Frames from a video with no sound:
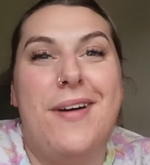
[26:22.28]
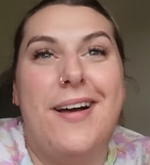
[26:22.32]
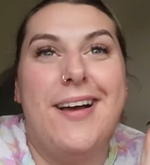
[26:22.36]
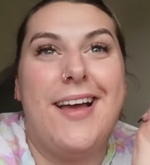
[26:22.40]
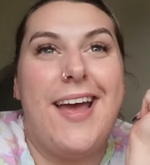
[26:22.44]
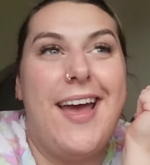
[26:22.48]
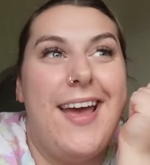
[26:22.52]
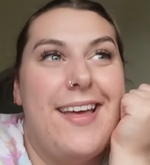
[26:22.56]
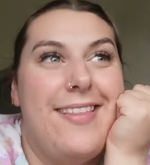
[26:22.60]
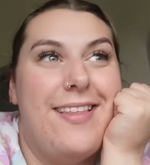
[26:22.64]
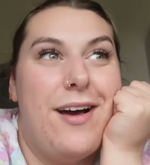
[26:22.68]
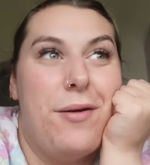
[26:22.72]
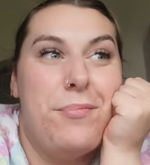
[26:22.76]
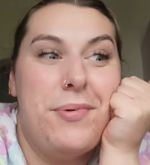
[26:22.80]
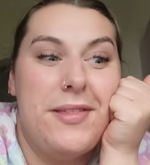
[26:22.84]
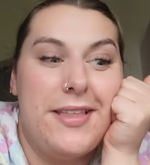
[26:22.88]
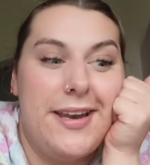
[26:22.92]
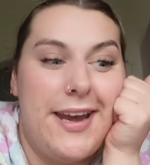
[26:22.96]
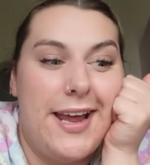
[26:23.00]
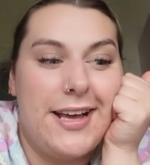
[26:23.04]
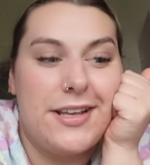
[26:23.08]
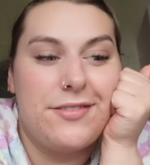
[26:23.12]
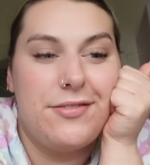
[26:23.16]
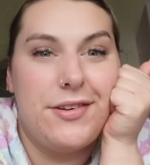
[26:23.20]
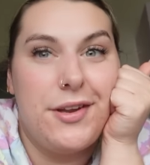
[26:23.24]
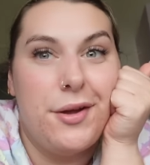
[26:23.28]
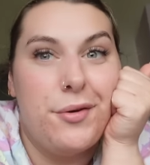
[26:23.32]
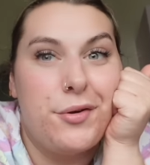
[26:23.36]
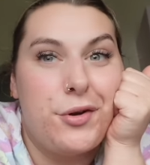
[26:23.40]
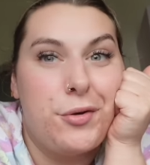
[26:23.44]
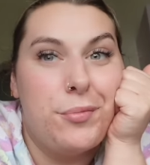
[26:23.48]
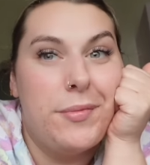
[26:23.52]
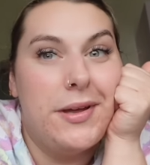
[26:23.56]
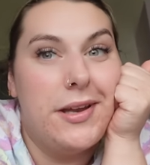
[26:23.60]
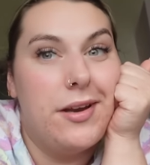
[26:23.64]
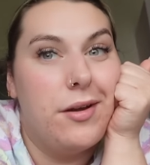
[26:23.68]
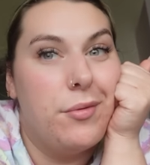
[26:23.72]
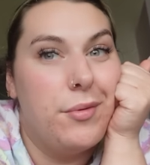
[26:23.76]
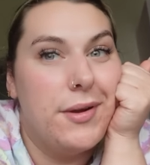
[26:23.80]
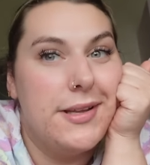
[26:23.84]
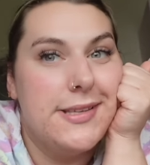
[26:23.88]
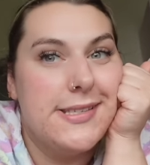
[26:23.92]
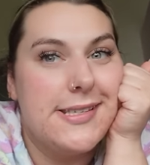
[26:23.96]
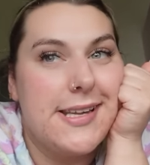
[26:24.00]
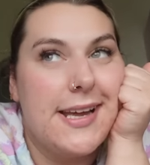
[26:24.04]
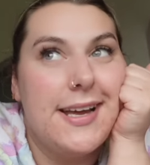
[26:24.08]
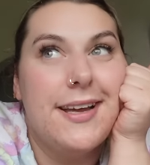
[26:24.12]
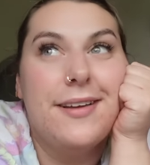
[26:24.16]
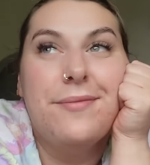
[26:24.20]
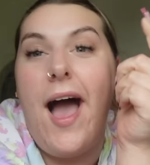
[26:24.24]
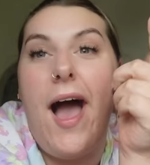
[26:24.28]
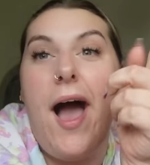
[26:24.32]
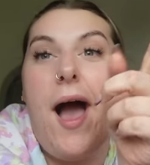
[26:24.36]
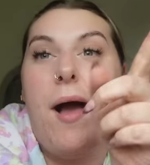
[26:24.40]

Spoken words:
Okay, that'll be the next video coming on Wednesday.